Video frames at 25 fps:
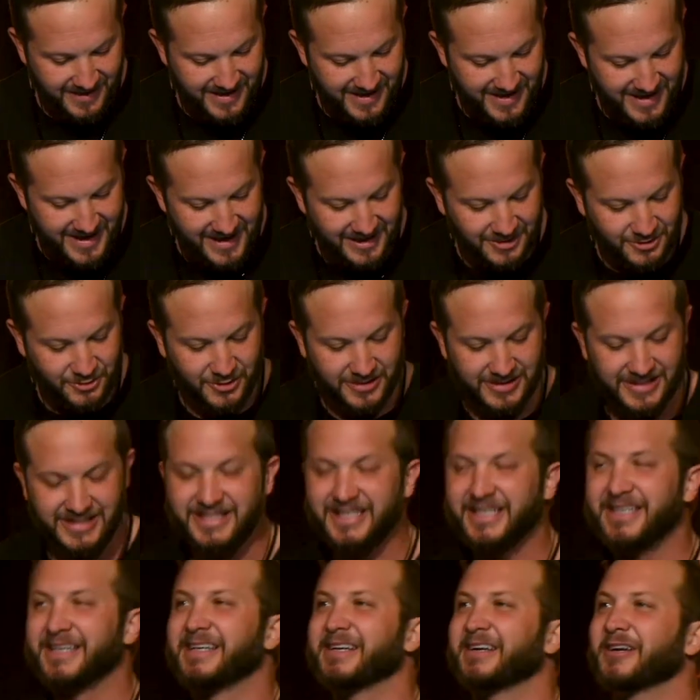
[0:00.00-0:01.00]

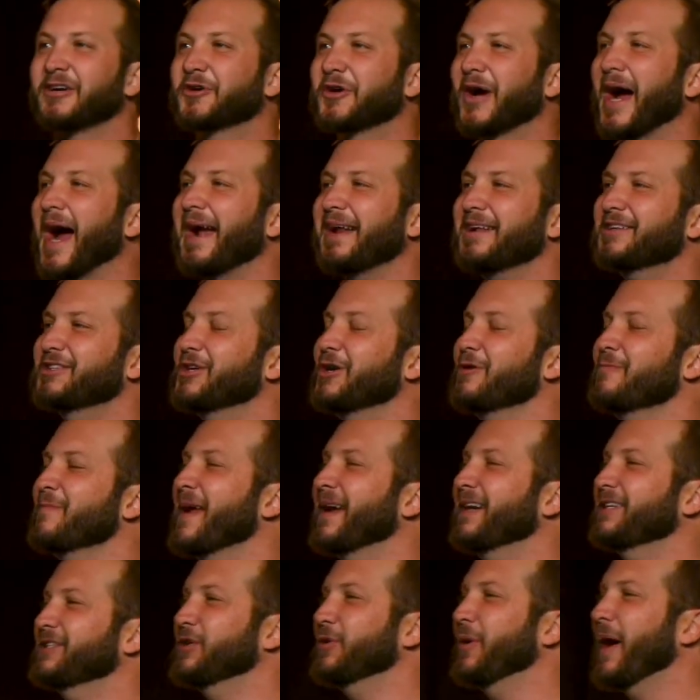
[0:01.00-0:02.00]
Interesting. Gratitude
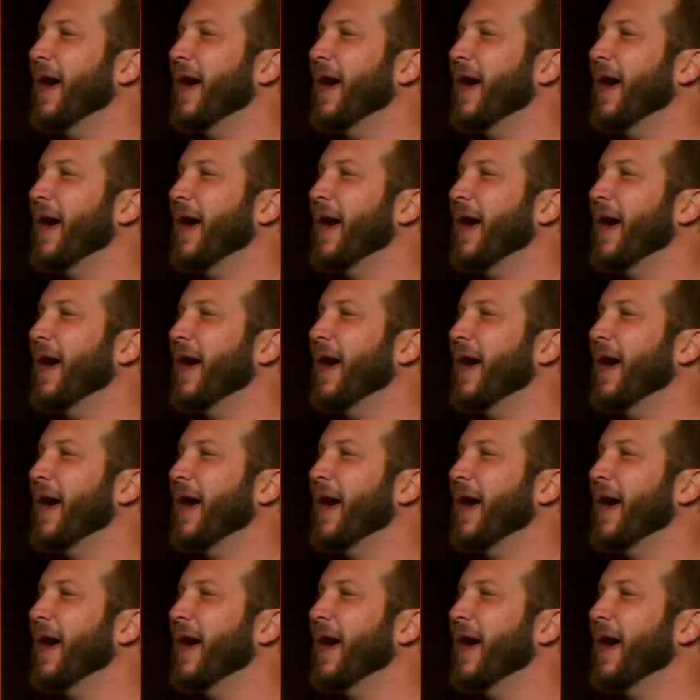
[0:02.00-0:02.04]
makes you